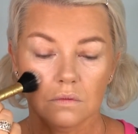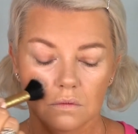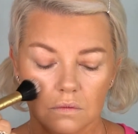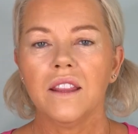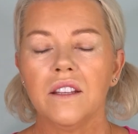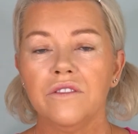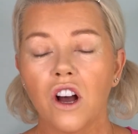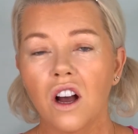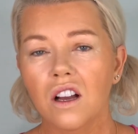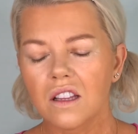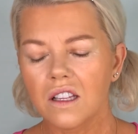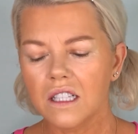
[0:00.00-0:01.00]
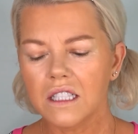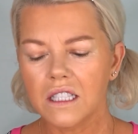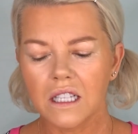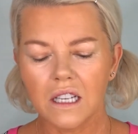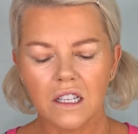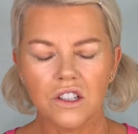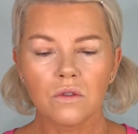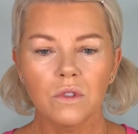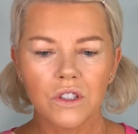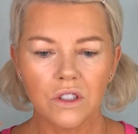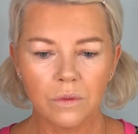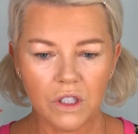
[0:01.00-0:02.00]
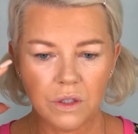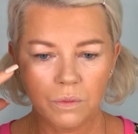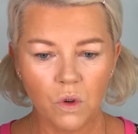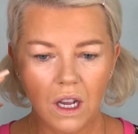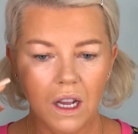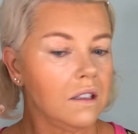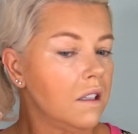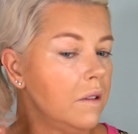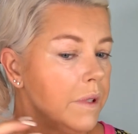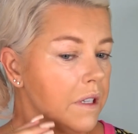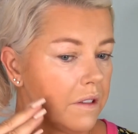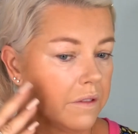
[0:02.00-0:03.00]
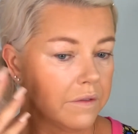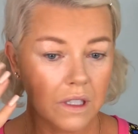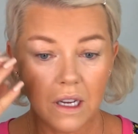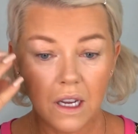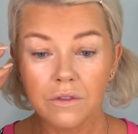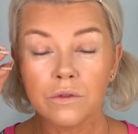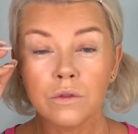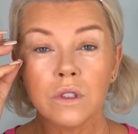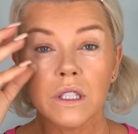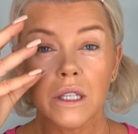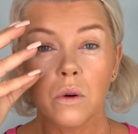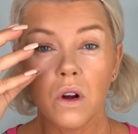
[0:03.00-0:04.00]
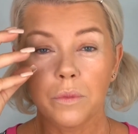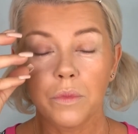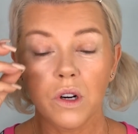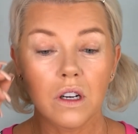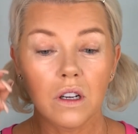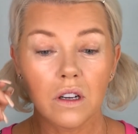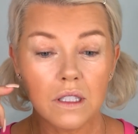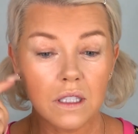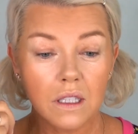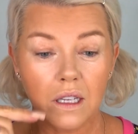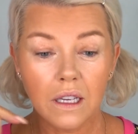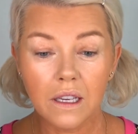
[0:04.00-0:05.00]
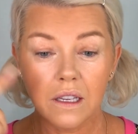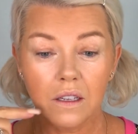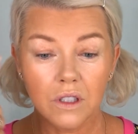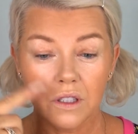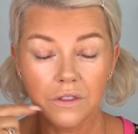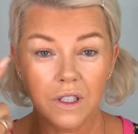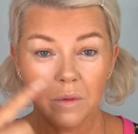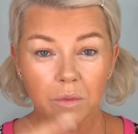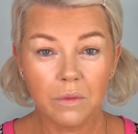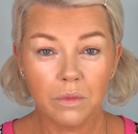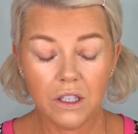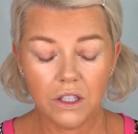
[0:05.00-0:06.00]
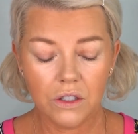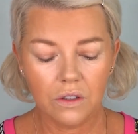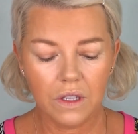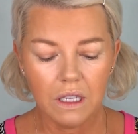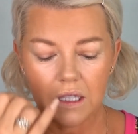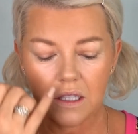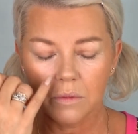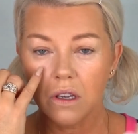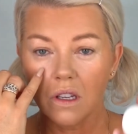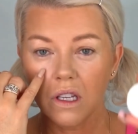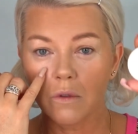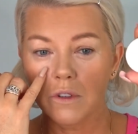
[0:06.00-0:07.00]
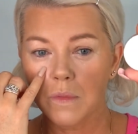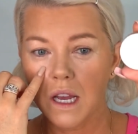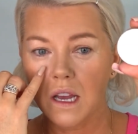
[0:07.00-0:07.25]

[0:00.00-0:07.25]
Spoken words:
And then for highlighter today, I don't want too much more colour because I'm going to have really quite bright eyes today and I've got a fair bit of blush on there, so I'm going with my